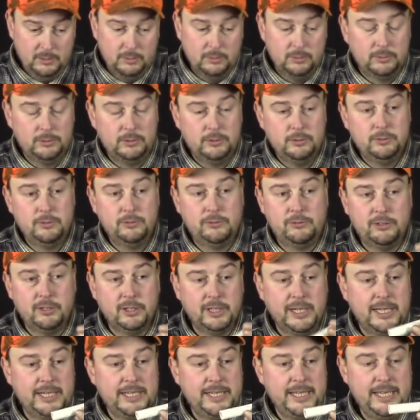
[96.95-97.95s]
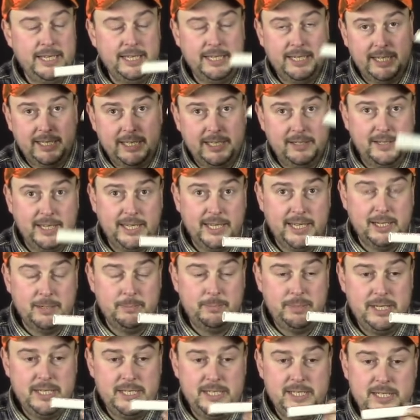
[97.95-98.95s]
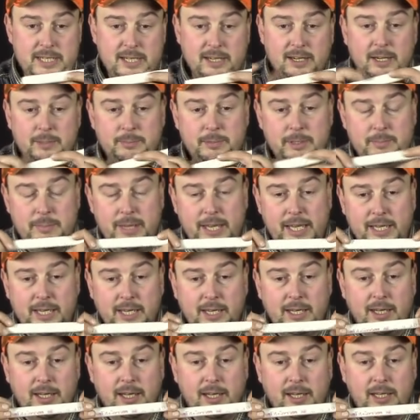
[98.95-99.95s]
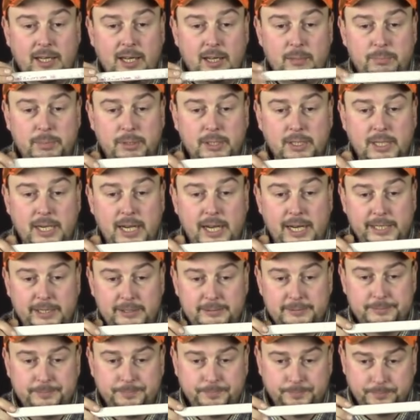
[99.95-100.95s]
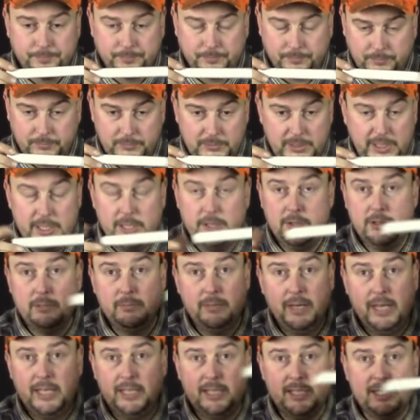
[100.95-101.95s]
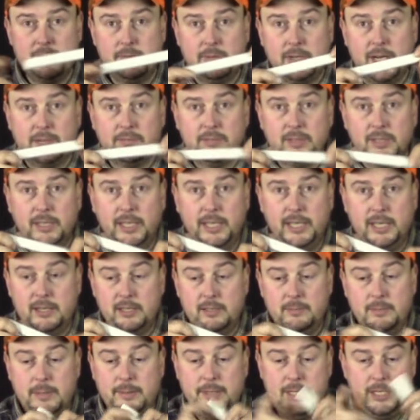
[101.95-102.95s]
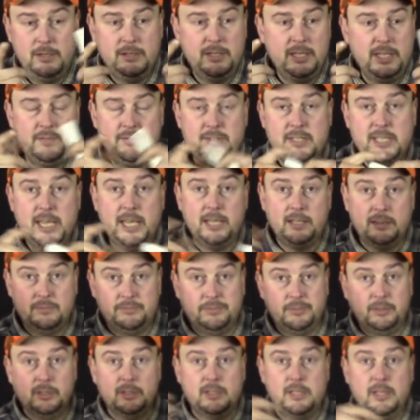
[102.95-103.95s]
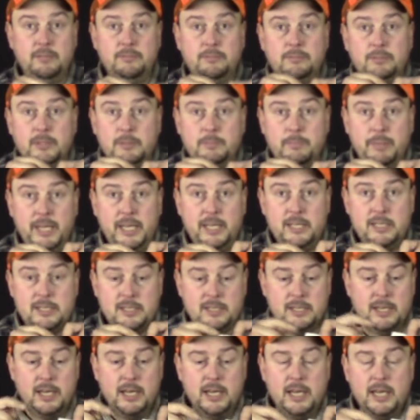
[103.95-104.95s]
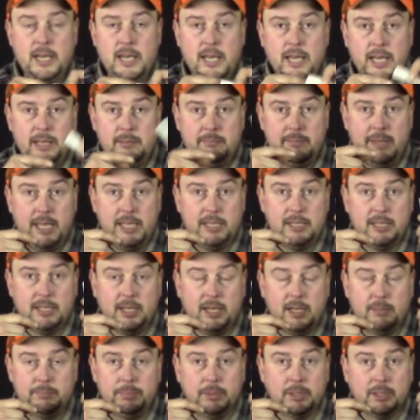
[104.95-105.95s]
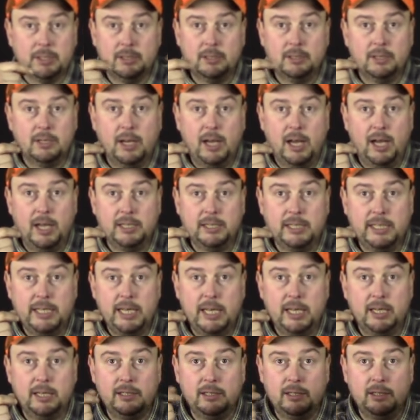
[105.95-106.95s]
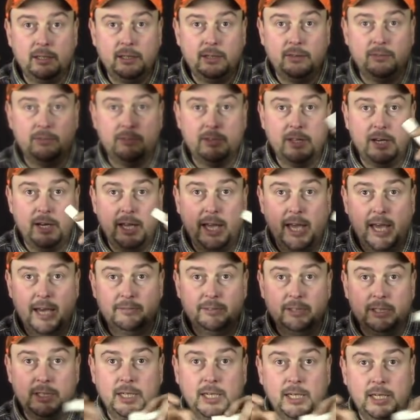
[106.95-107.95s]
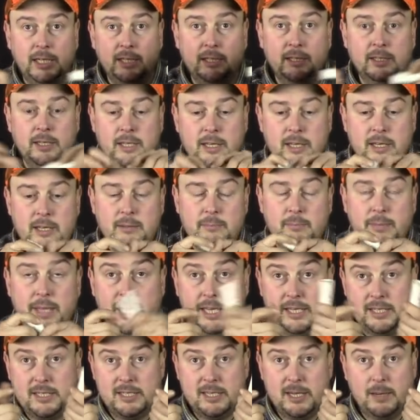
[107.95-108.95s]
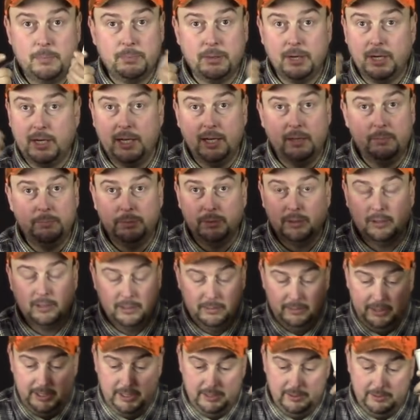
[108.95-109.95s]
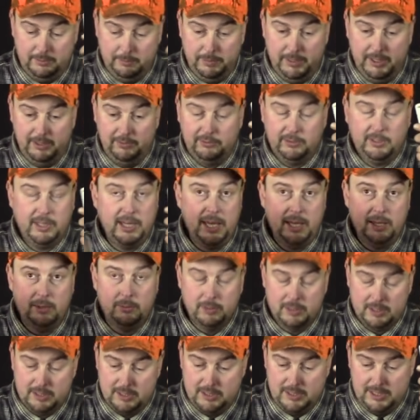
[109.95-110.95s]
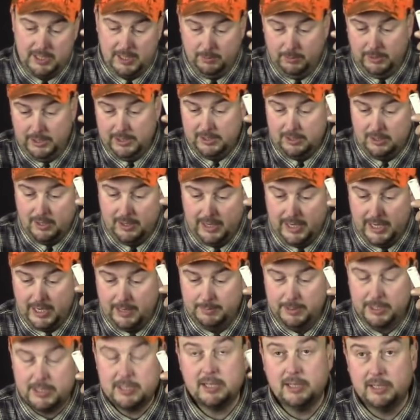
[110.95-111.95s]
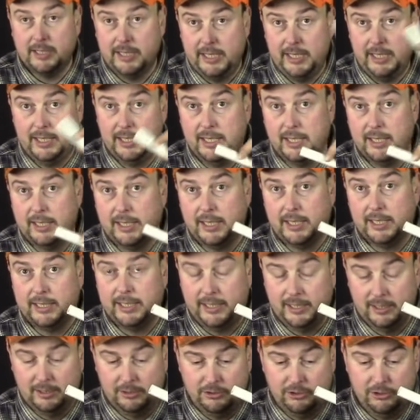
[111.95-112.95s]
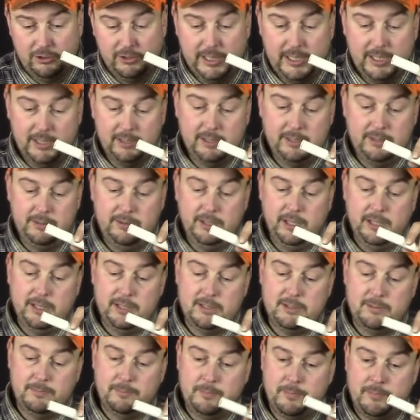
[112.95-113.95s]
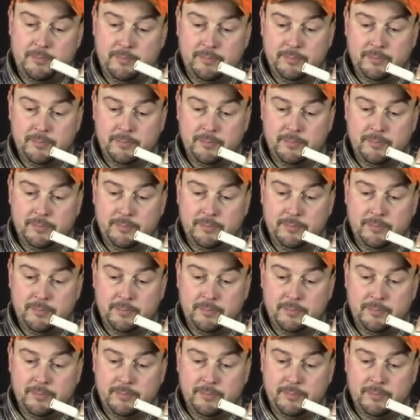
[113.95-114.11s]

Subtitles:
what we'll do is turn on the heat gun. Now I got a piece here I'm going to make a coupler out of. And you can make these whatever length. I mean, you can even take the full 10-foot piece and make the coupler on the end instead of having to make a separate coupler. I mean, it's a piece of cake, works the same way. So all right, I'm going to turn the heat gun on here and show you how to do this.